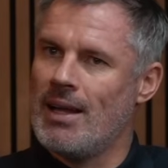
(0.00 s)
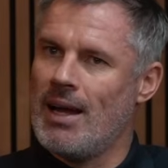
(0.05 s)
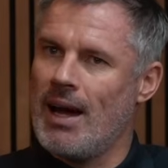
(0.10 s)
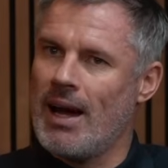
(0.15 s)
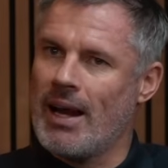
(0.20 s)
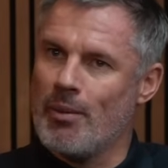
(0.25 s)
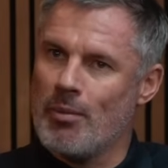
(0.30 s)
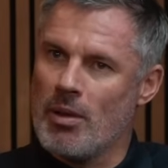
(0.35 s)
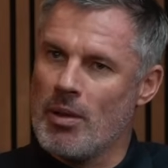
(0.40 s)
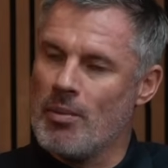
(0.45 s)

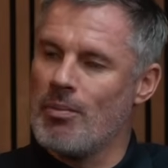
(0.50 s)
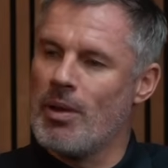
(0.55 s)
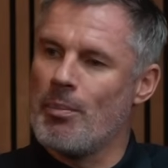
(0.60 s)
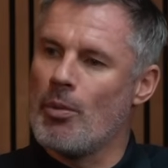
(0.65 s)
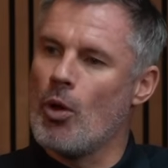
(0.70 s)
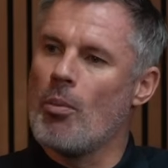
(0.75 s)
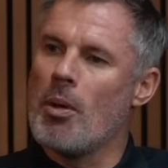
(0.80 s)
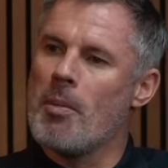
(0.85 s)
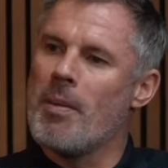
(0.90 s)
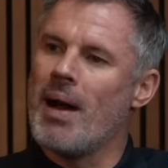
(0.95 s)
and it'll be
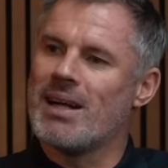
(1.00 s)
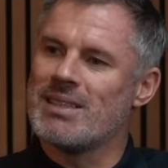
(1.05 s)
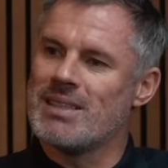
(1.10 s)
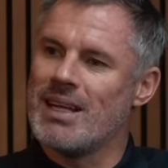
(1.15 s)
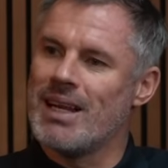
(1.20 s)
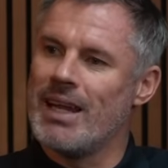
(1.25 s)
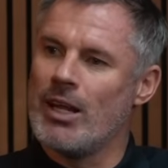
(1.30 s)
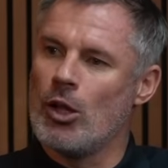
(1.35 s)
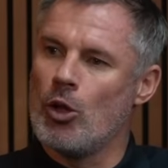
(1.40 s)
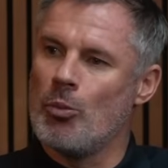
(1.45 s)
on my mind a
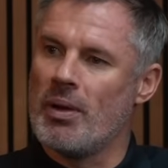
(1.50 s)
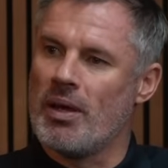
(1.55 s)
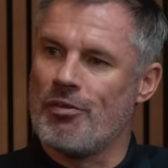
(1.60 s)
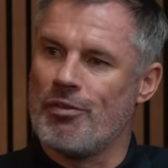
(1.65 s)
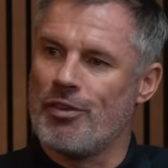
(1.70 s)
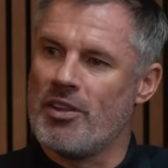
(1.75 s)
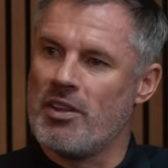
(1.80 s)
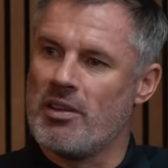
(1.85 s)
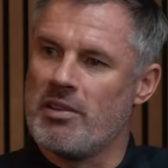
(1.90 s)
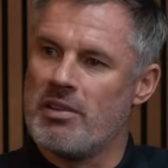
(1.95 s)
little bit
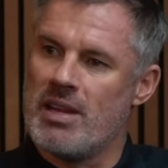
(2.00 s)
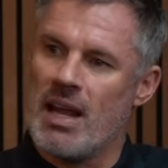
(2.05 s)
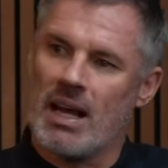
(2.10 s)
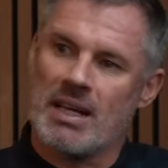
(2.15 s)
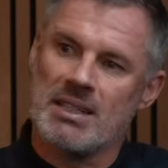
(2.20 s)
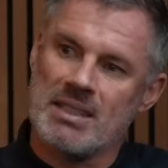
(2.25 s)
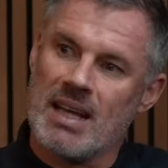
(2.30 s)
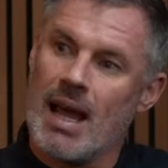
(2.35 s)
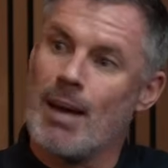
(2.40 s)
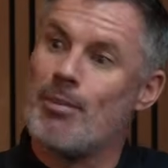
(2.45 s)
for the
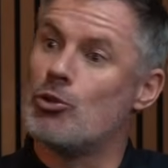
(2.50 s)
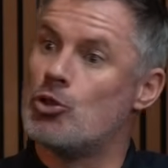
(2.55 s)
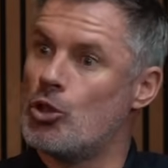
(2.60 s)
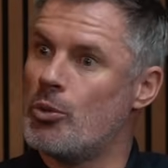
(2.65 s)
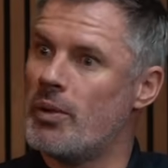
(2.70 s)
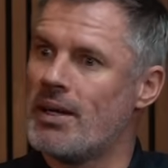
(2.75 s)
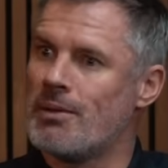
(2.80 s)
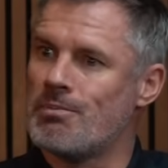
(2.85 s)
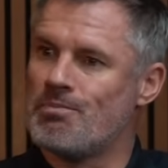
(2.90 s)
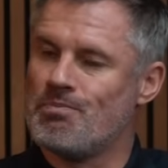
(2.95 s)
next time I do
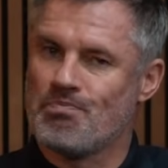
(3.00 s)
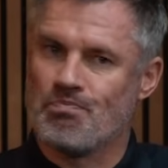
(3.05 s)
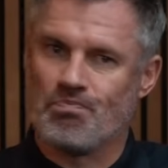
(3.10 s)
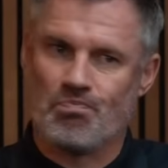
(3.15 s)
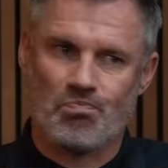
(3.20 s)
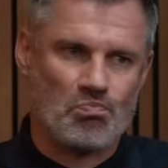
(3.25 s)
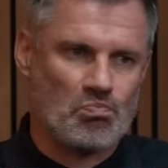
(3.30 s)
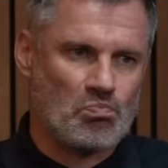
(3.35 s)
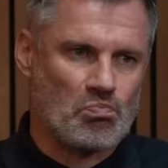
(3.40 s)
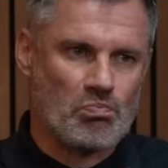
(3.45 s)
it.
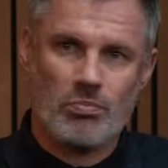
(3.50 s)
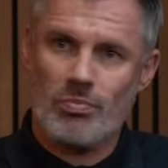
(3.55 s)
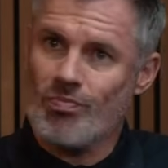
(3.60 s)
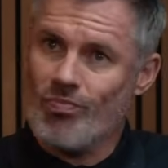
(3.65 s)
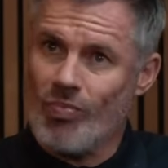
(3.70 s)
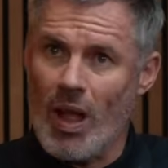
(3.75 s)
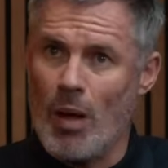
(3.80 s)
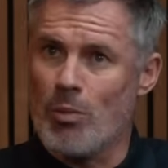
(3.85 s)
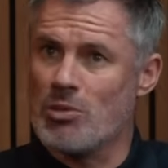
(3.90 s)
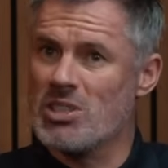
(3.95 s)

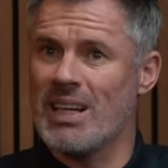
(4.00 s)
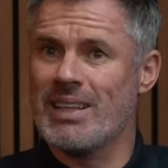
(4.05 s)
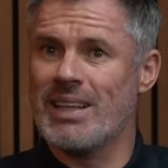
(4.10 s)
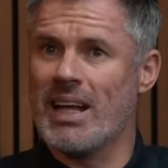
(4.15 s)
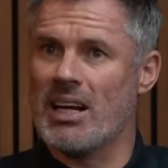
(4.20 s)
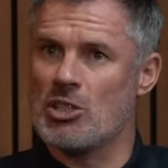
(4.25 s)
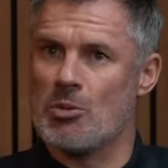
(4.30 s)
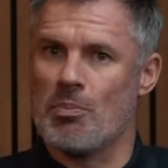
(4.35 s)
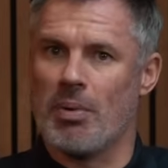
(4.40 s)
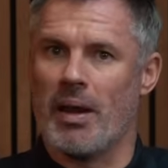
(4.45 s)
I was like that
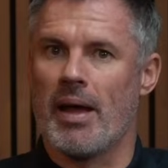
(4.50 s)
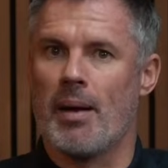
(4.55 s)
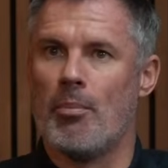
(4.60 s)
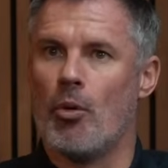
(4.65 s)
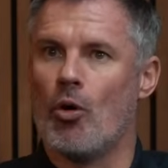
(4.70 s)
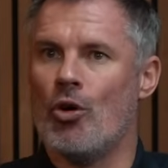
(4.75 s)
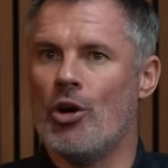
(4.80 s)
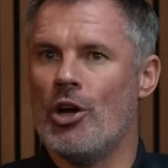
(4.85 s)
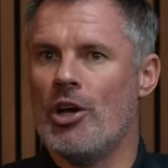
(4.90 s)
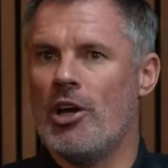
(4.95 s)
as a player,
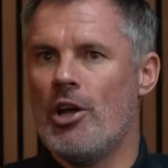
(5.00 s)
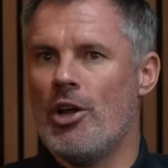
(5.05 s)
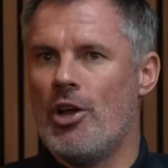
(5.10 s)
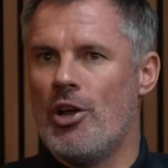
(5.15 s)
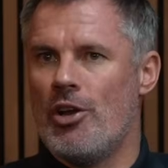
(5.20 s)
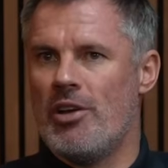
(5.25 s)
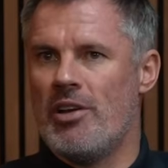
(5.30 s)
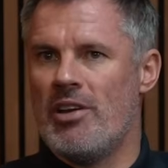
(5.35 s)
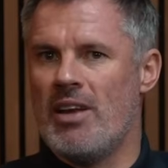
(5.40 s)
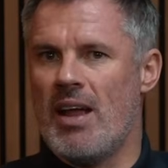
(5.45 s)
but
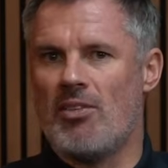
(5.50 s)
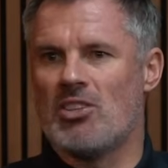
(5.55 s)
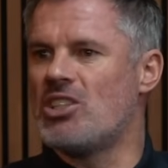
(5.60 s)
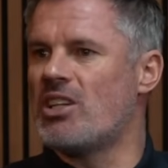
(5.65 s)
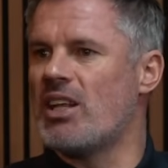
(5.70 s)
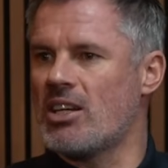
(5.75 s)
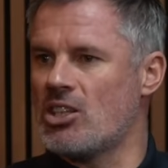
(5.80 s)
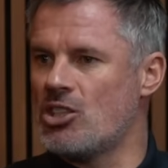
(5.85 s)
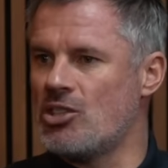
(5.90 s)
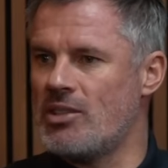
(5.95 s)
never to
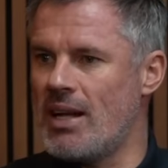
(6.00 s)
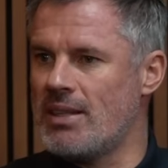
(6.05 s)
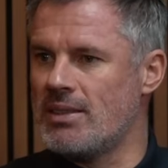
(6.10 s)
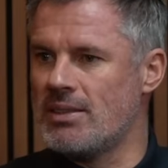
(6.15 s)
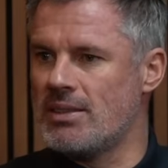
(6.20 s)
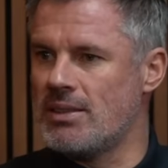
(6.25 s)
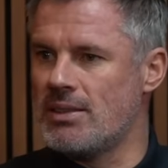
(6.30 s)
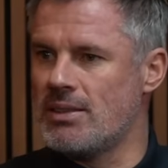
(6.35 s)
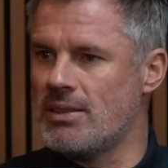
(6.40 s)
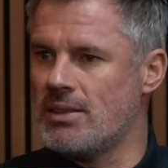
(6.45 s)
the
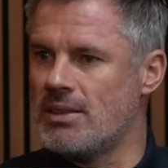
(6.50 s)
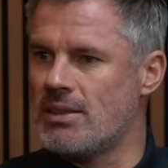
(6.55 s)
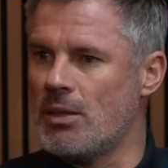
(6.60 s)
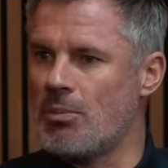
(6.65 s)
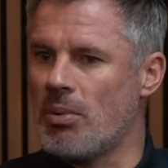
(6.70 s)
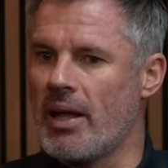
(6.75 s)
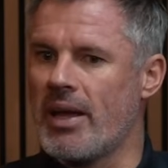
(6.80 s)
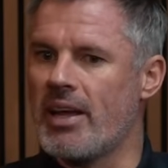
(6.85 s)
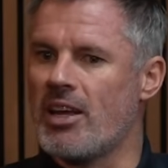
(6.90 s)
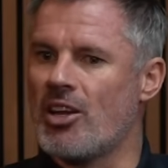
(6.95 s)
extent as the
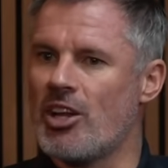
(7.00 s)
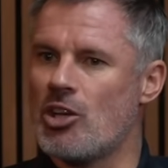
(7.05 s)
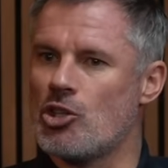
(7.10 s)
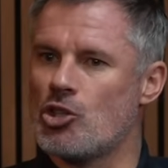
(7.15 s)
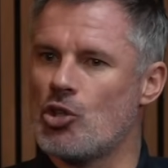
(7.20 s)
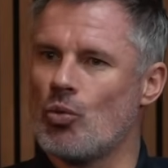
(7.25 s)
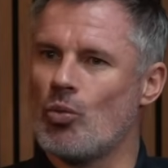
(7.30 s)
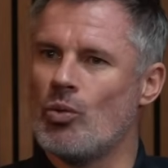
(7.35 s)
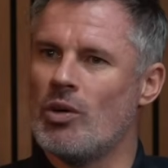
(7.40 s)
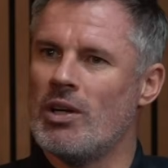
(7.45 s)
playing career.
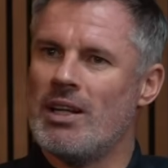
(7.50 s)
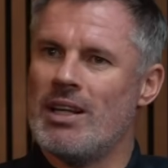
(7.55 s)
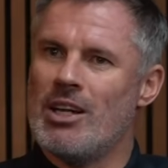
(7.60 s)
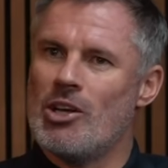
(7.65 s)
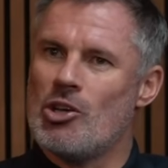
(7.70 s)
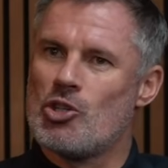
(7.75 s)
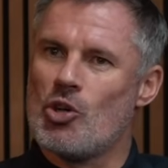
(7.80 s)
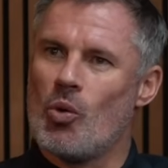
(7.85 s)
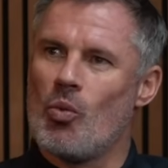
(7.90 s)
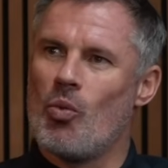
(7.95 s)

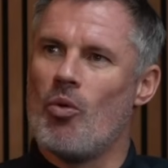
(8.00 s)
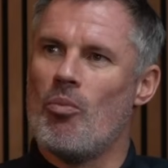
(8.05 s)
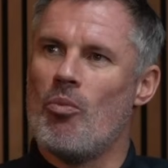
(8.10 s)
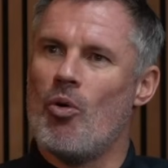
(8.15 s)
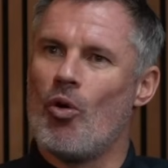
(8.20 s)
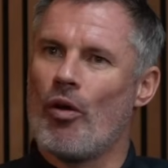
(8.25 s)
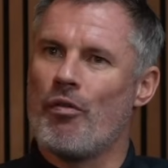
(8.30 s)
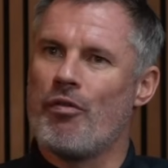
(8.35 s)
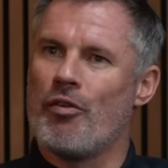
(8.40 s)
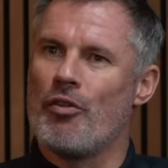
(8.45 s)
So
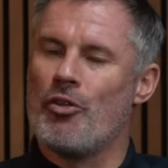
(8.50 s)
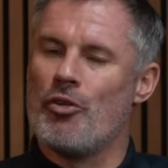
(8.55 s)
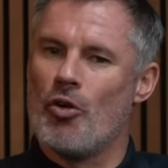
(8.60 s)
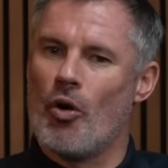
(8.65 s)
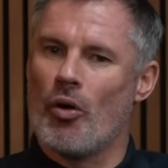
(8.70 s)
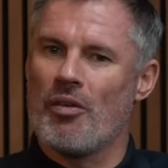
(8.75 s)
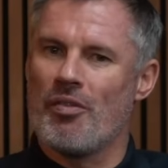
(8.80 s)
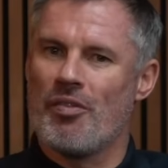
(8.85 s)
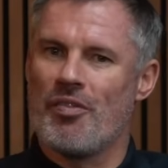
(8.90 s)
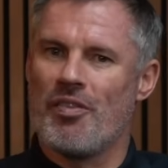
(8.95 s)
more often than
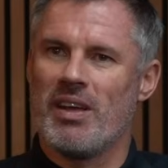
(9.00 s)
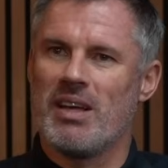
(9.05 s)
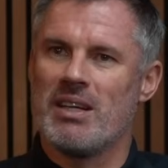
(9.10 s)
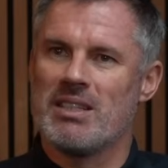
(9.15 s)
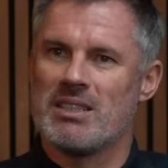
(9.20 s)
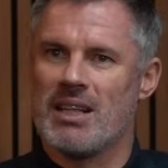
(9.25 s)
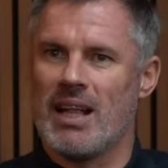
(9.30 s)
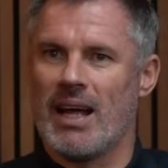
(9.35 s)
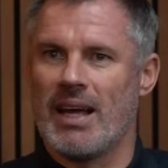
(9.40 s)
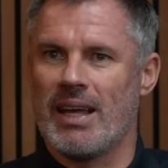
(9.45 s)
not, it
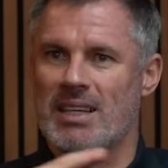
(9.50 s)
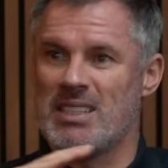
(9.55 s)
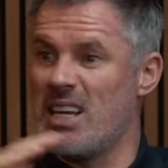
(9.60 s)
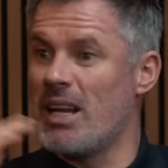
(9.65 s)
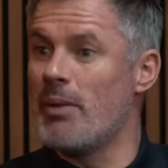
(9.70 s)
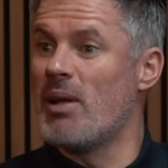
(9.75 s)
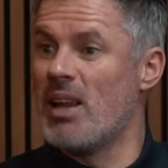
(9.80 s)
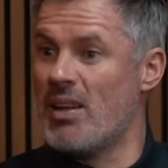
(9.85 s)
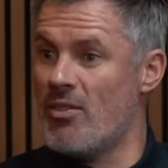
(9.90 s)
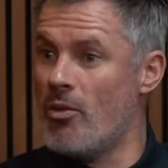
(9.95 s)
feels like, seeing
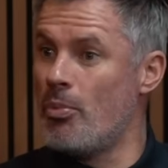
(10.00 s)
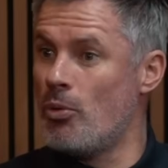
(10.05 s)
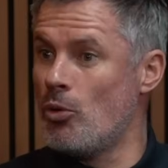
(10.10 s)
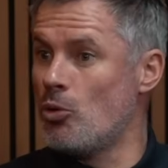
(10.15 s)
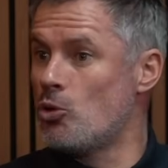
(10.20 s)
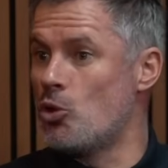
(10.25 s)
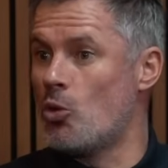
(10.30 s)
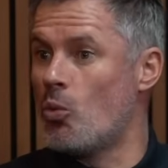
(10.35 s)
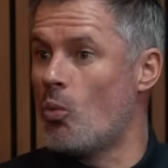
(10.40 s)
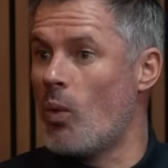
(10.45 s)
with Liverpool
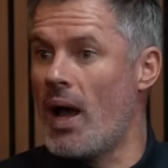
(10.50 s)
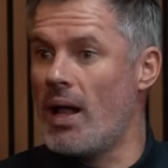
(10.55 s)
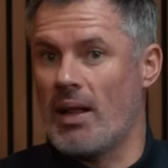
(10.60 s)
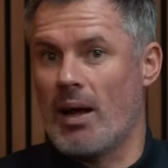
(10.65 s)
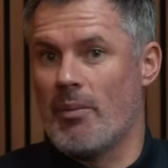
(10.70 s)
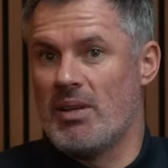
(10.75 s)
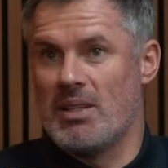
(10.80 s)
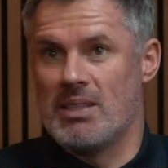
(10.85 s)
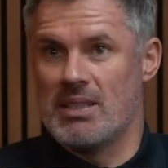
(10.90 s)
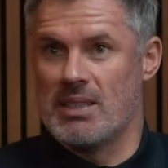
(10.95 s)
doing well. I
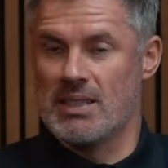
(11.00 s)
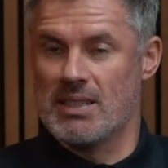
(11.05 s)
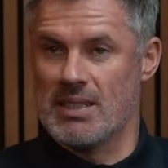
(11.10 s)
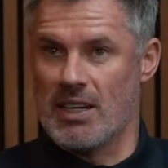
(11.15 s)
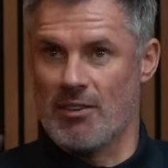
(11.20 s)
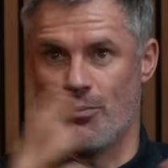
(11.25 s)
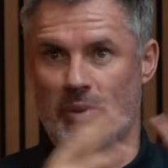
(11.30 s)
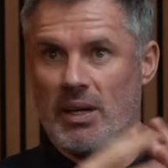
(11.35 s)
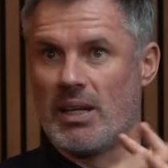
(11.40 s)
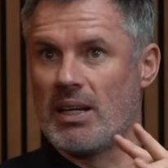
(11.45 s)
mean, since
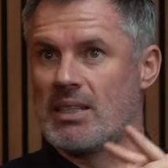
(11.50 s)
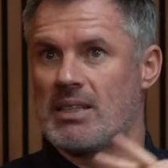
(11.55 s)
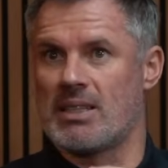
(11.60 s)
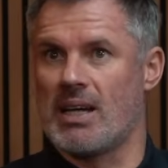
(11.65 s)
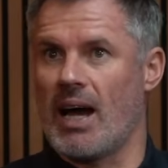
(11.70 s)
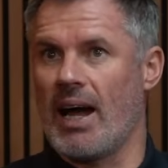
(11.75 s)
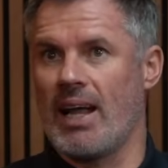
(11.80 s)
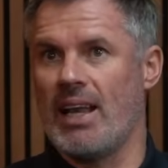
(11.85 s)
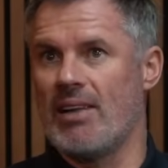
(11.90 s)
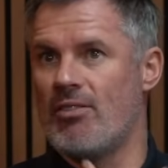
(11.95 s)
I've been at
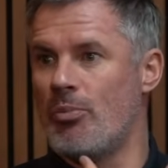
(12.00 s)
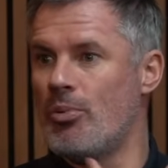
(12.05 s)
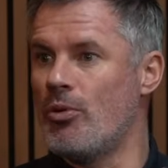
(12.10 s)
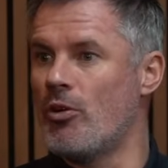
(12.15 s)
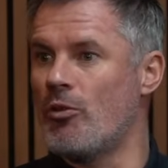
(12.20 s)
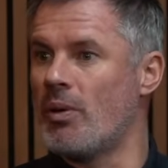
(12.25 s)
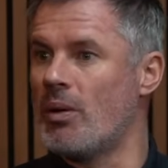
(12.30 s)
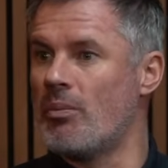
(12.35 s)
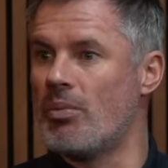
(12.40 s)
Sky, Liverpool have been